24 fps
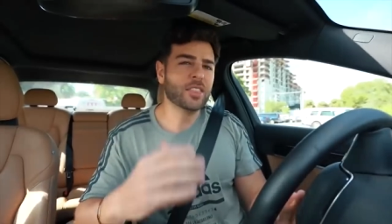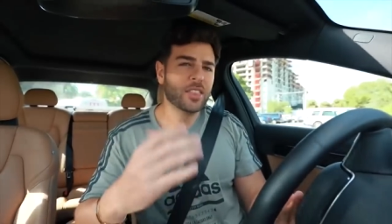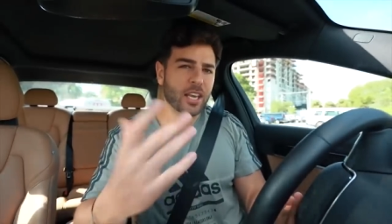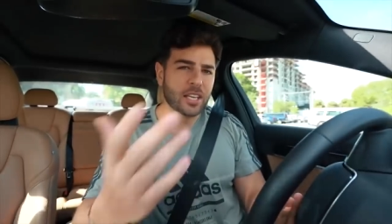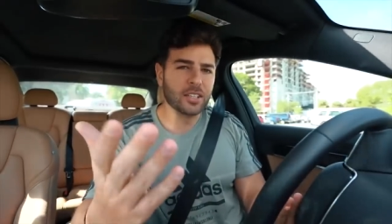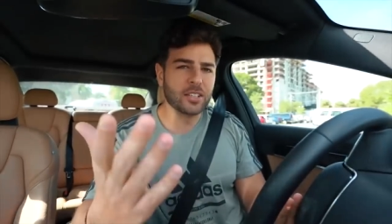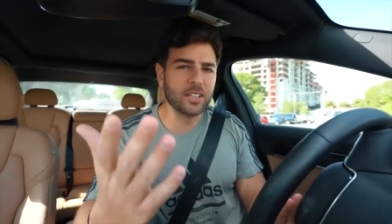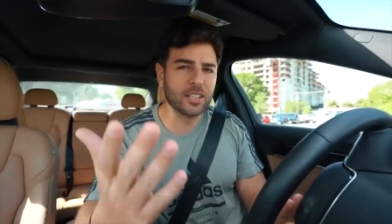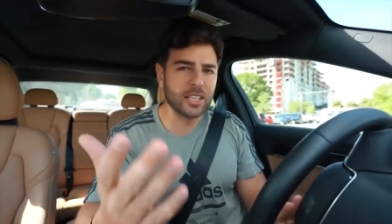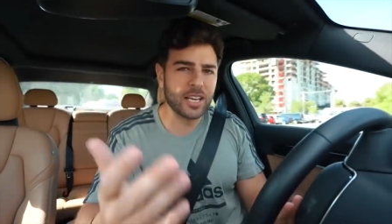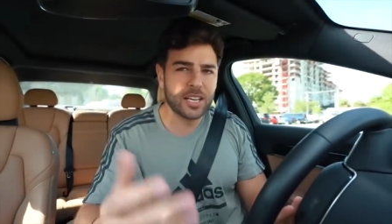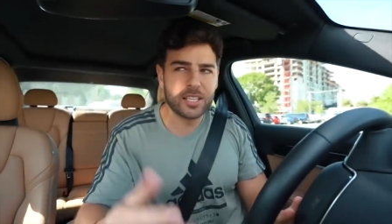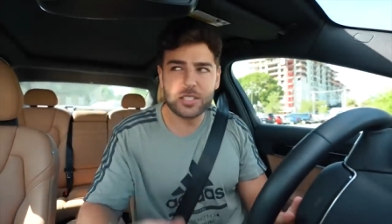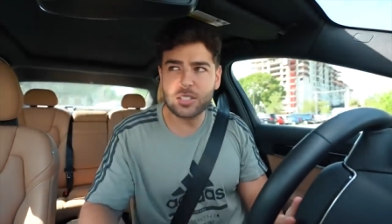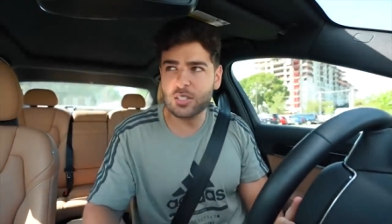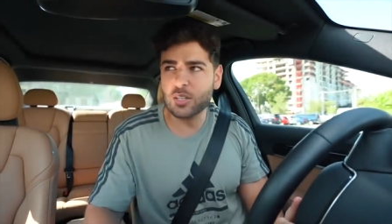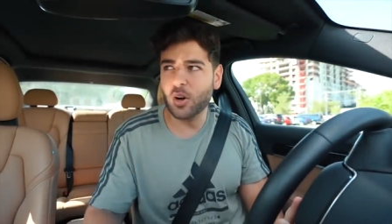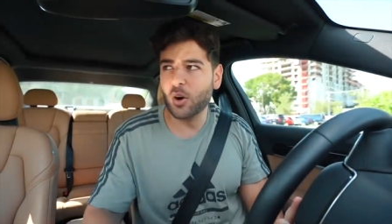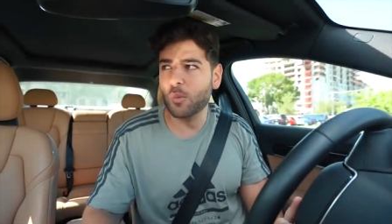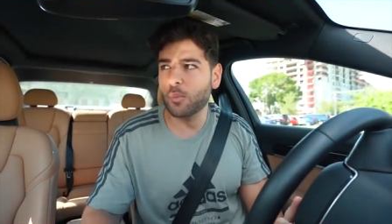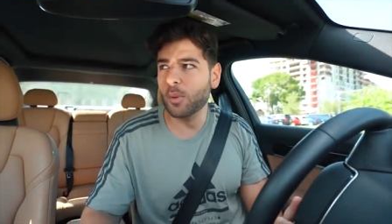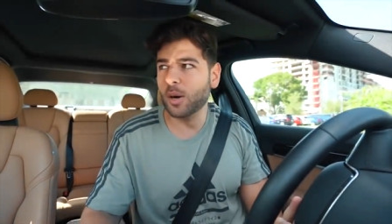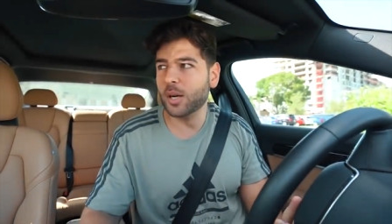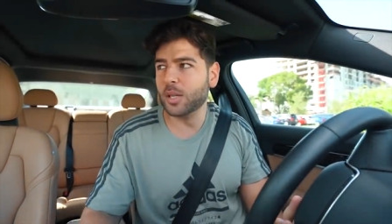Thank you guys
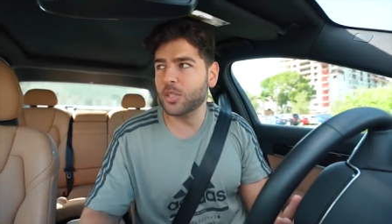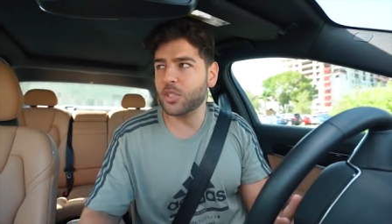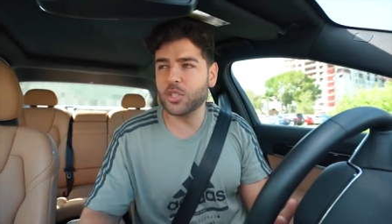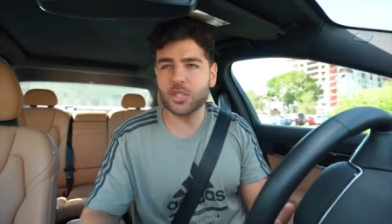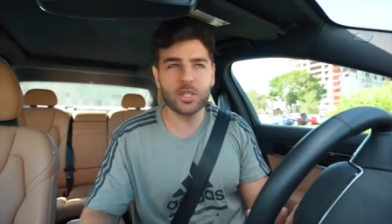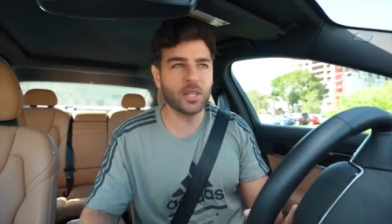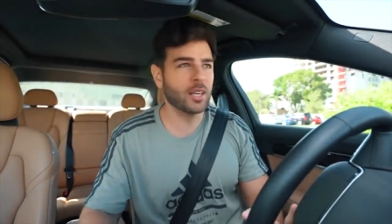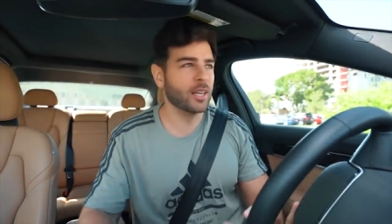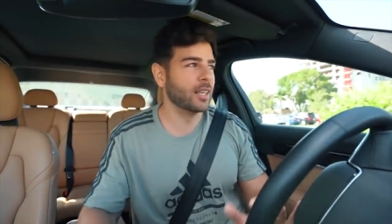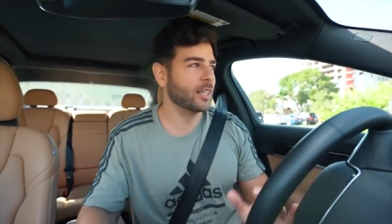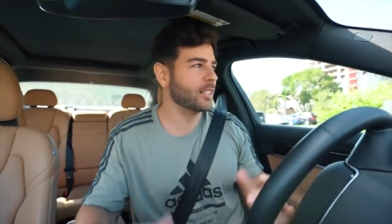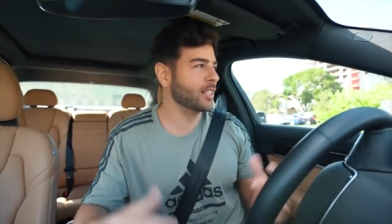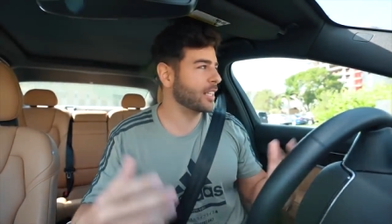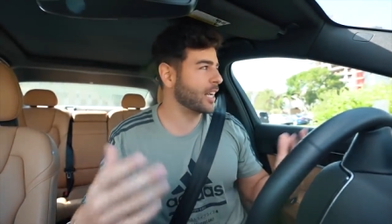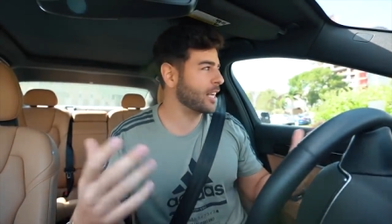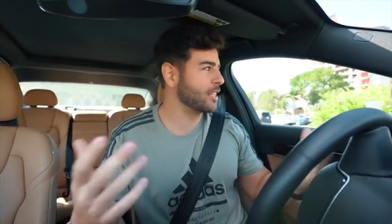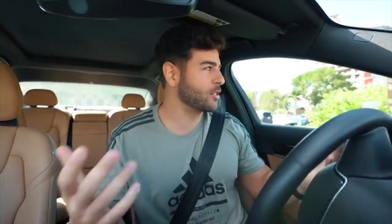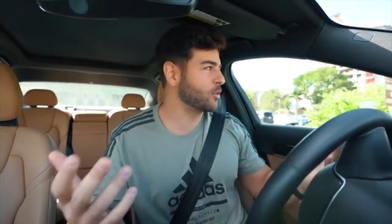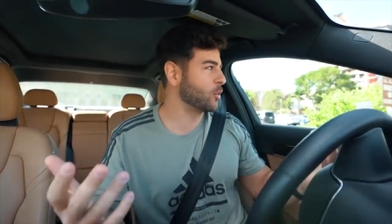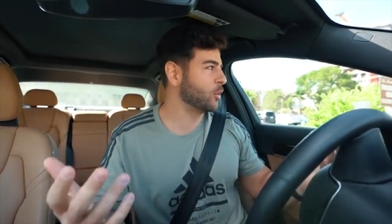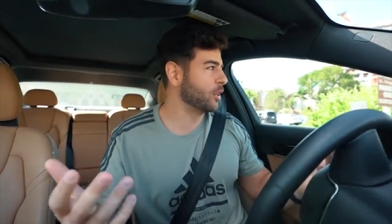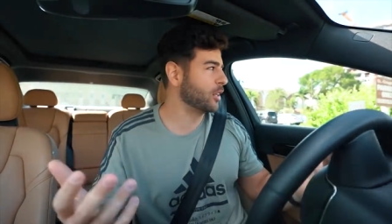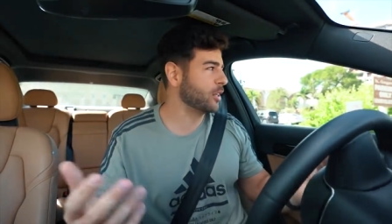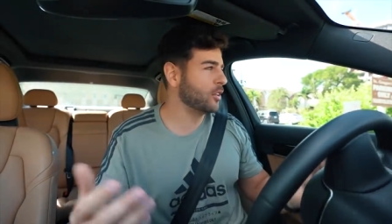so much. Uh, you
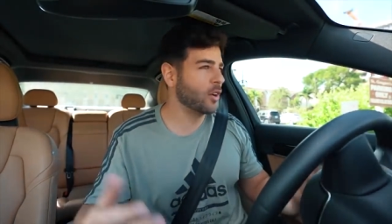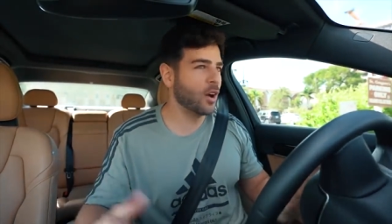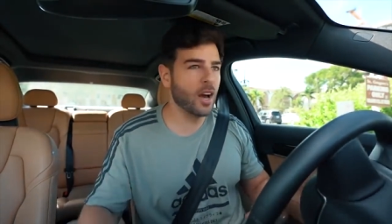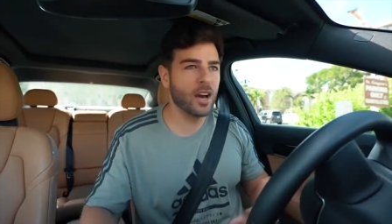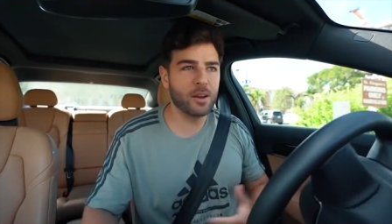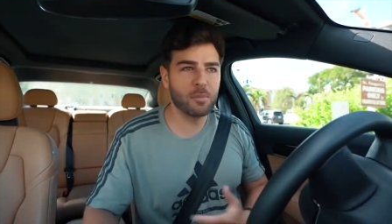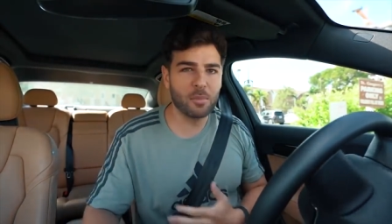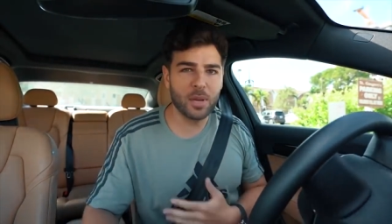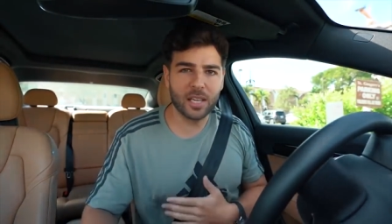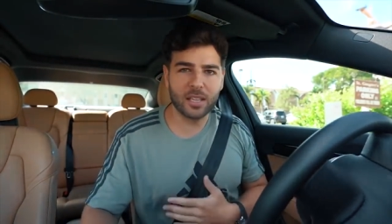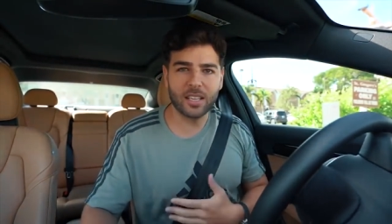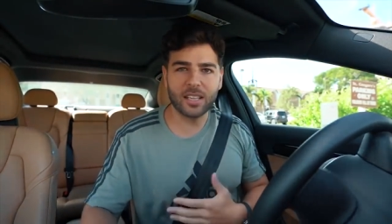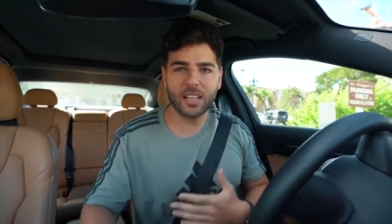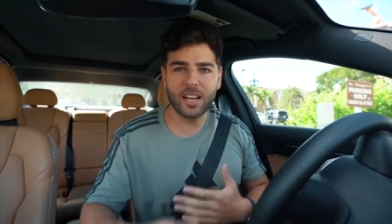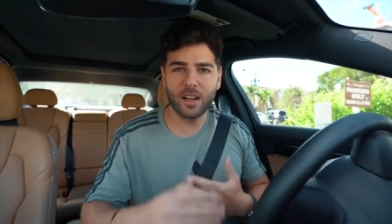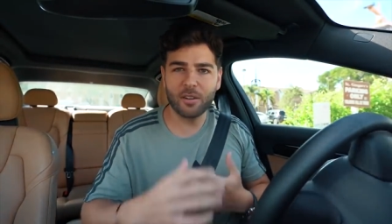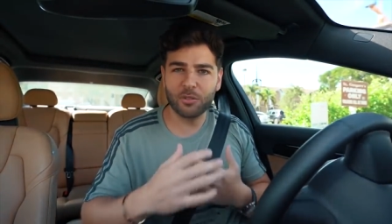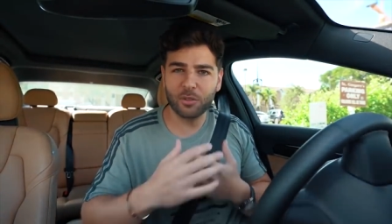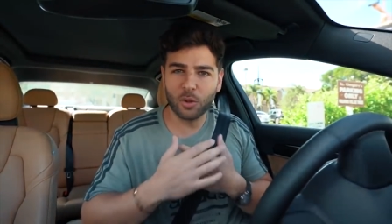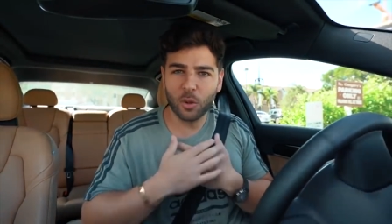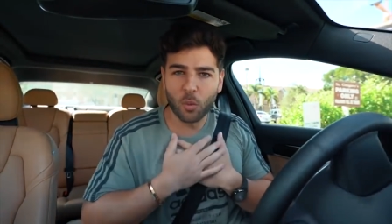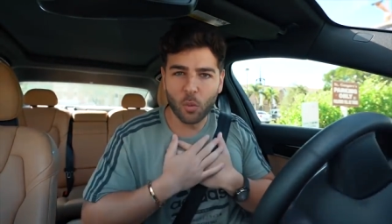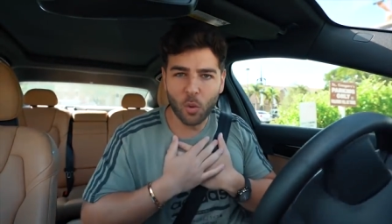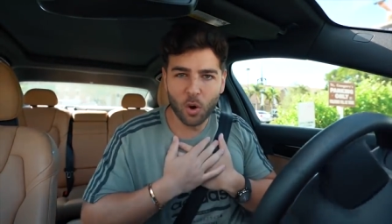guys really know how to make a guy
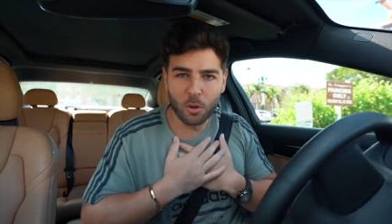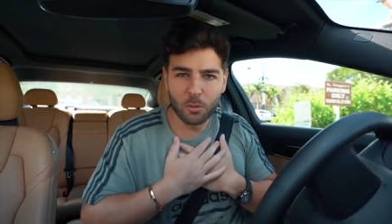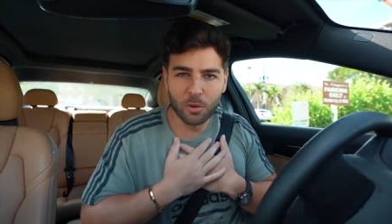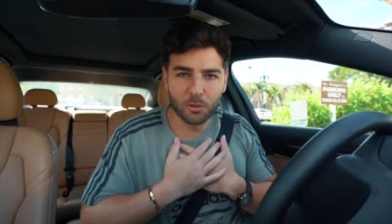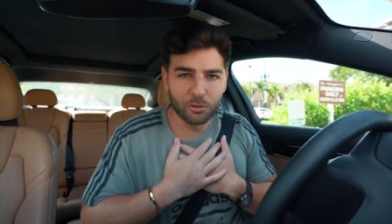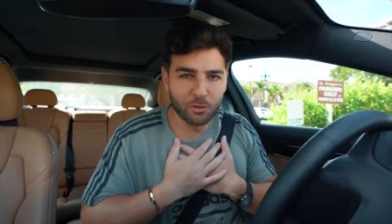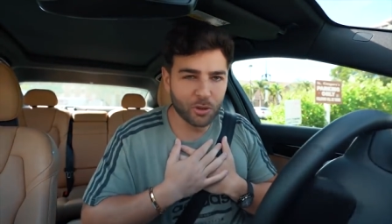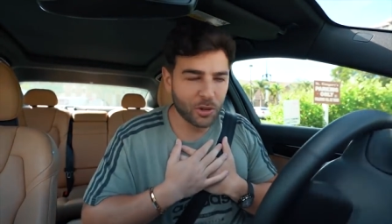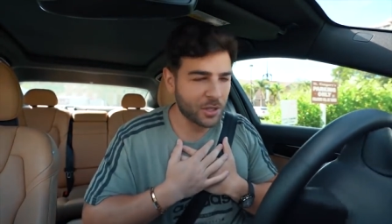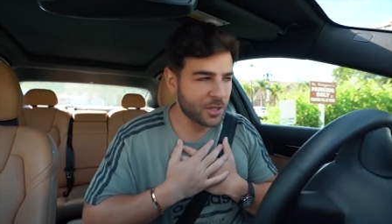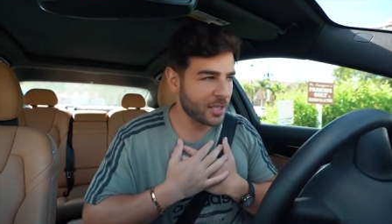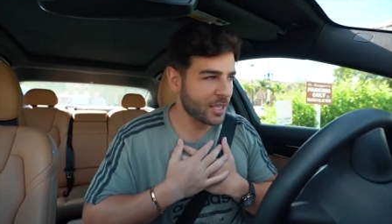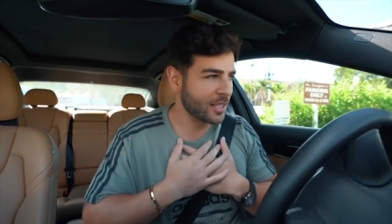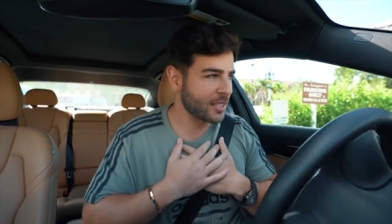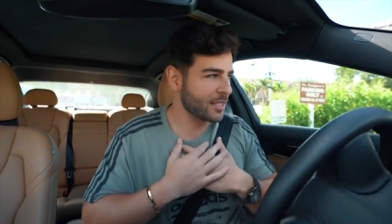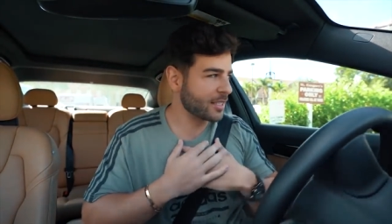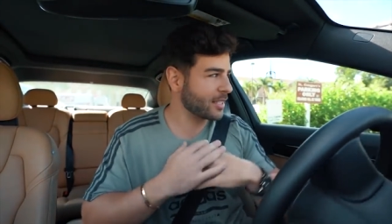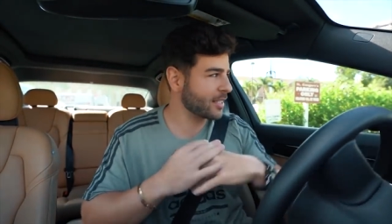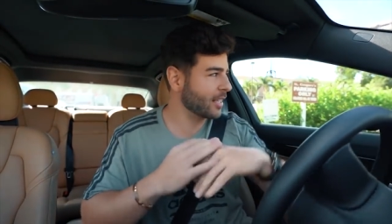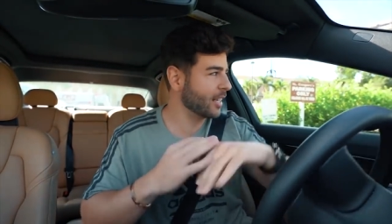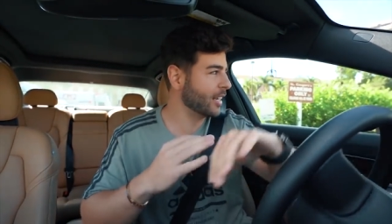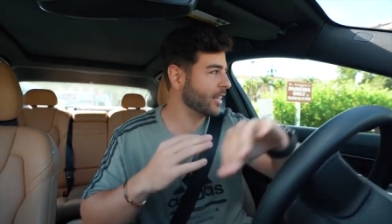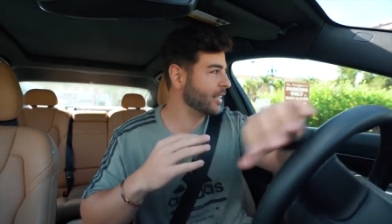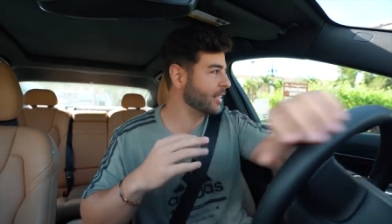feel warm and fuzzy
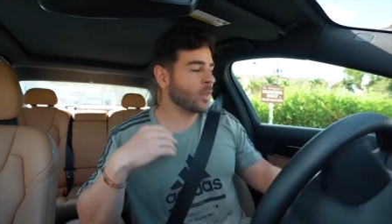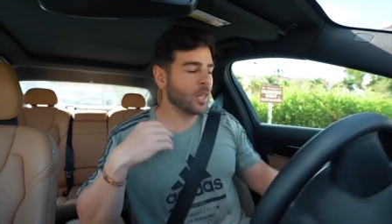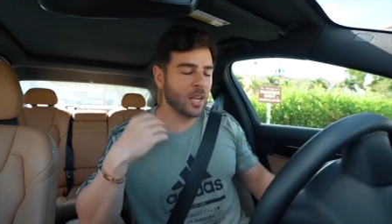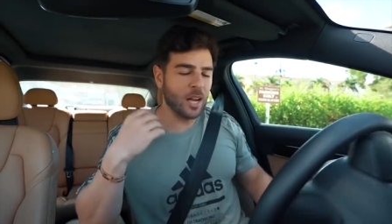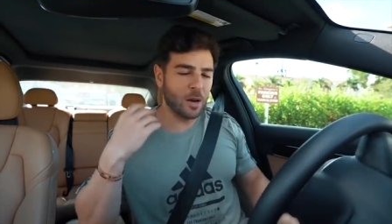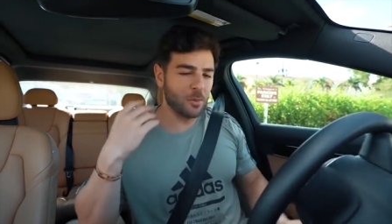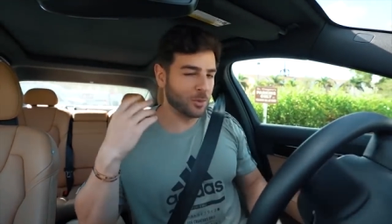inside.